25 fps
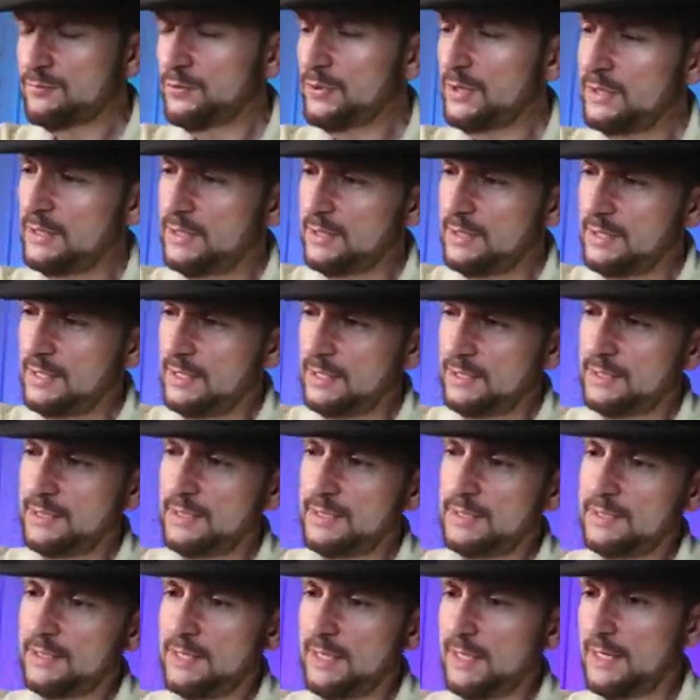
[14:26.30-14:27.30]
Pretty neat
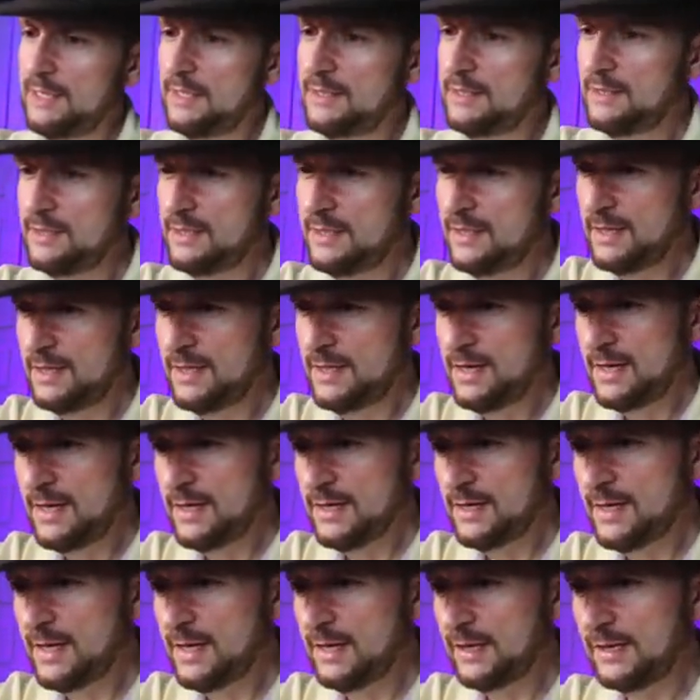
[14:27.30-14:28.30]
to get that.
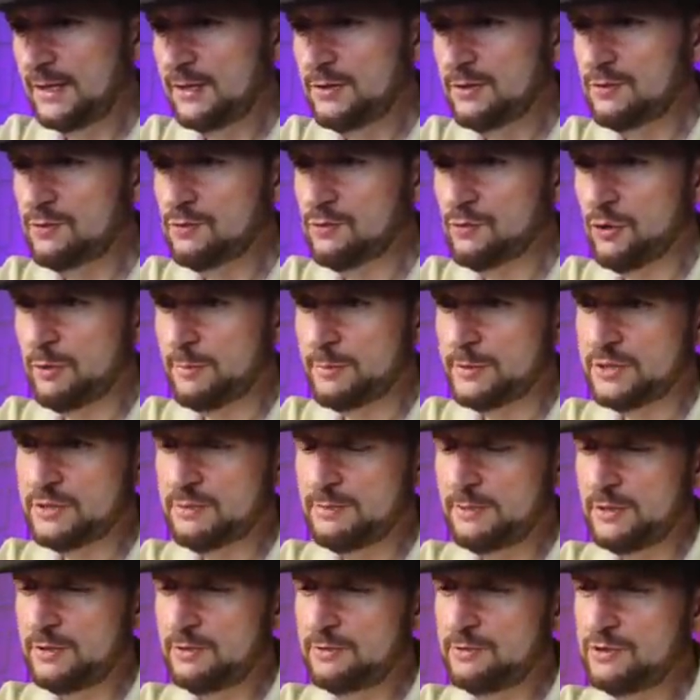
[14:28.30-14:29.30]
Kelly Gruber
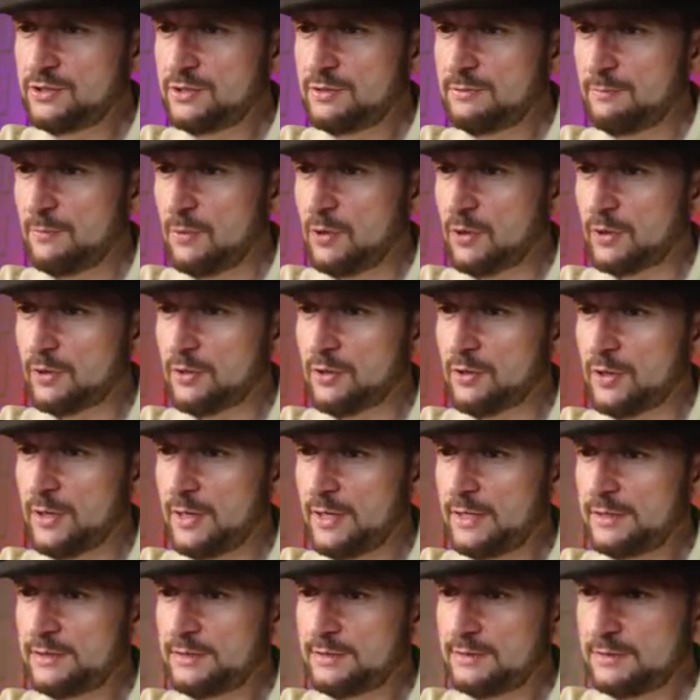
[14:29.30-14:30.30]
Smooch, Mark
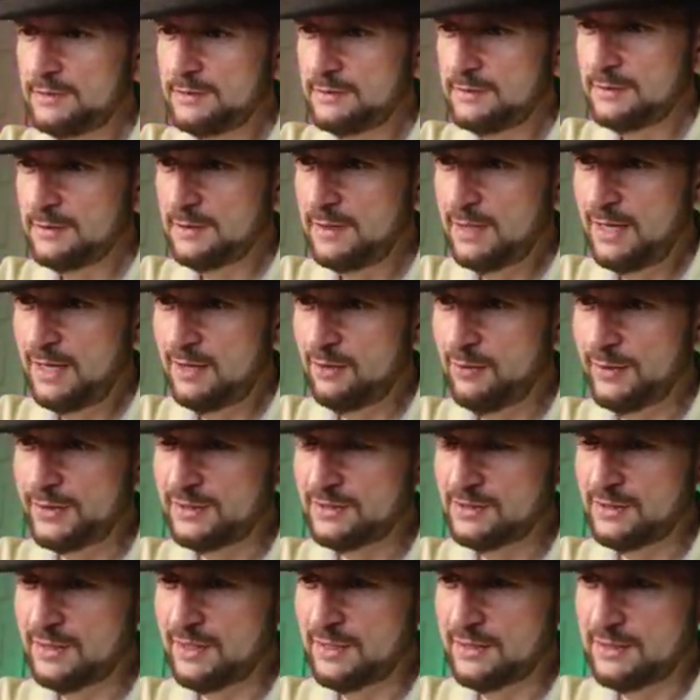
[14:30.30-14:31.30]
Grace. I
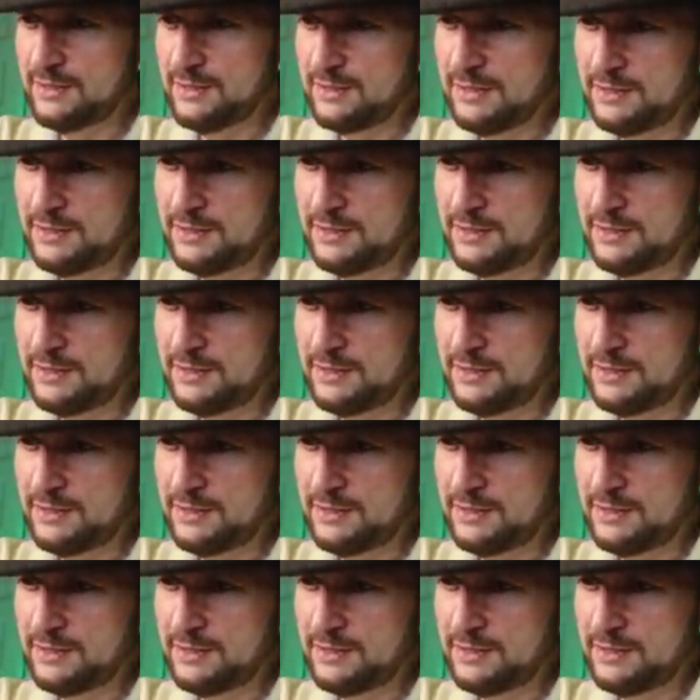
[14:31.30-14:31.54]
always liked